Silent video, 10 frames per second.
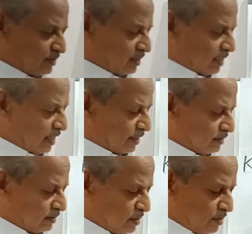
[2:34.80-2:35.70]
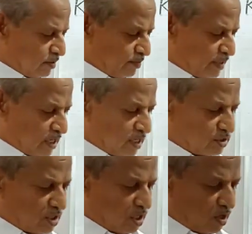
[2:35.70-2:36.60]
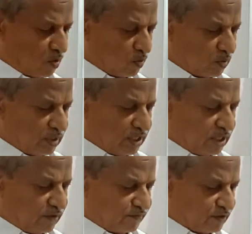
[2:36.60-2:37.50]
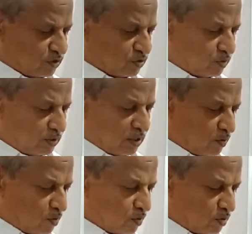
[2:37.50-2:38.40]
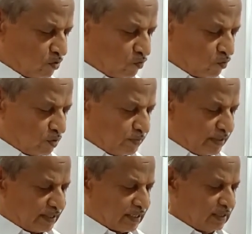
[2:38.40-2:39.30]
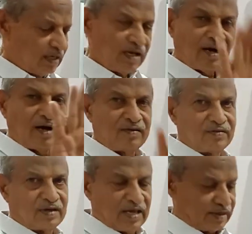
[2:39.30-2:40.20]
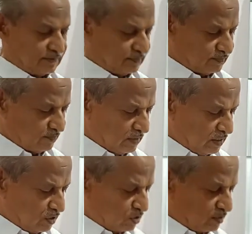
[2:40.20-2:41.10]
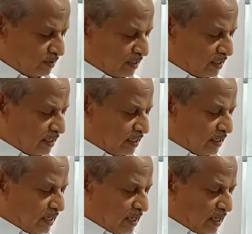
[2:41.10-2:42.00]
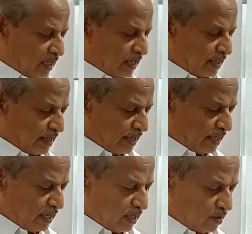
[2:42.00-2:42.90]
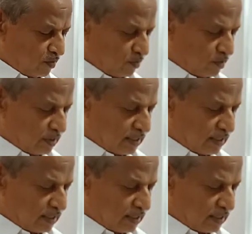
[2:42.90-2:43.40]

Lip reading: on the line, because how if it stood alone would be written on the line. Similarly, I have